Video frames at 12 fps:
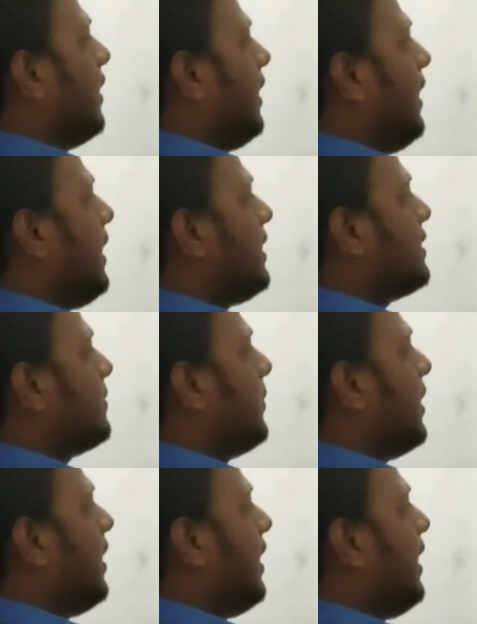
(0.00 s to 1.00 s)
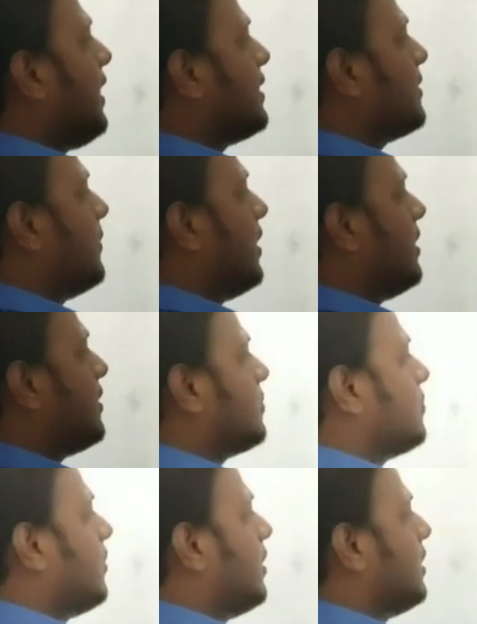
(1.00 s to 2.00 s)
x by x minus
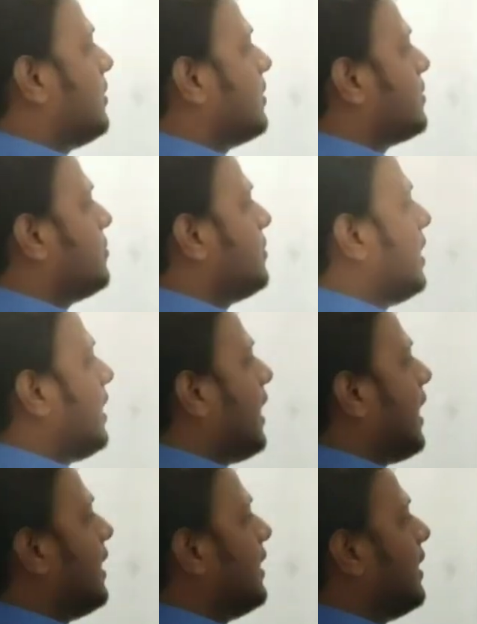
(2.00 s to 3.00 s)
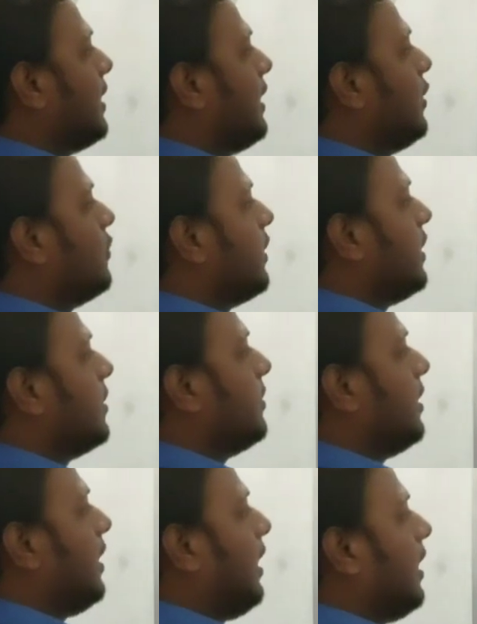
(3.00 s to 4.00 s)
1 equals to, take another new
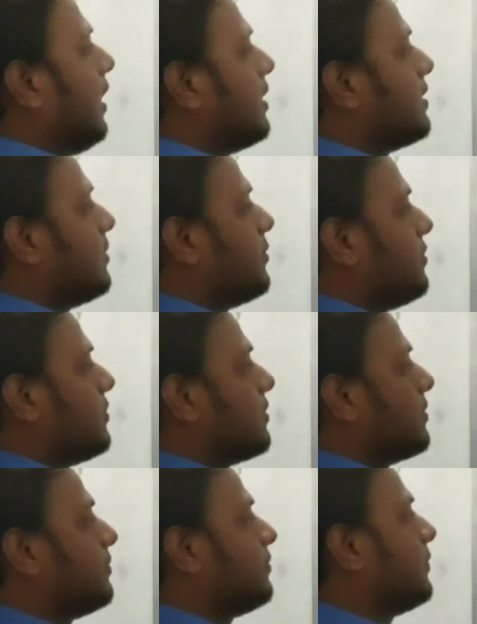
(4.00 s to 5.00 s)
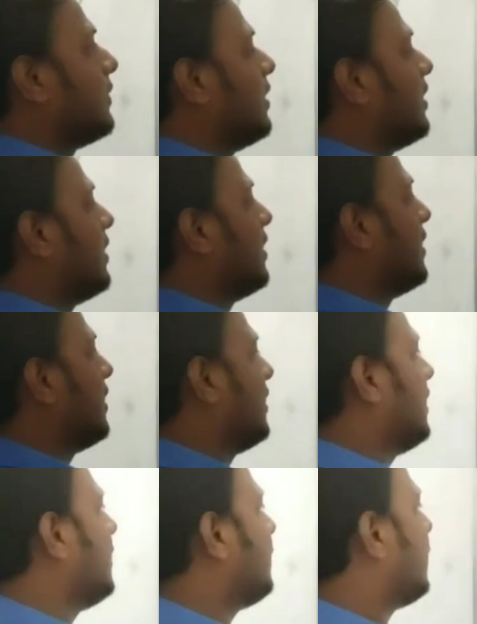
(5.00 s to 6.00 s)
variable a, suppose.
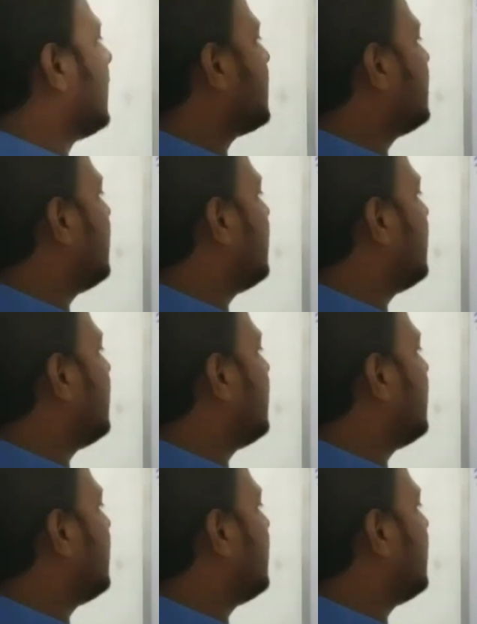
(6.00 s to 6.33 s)
Then first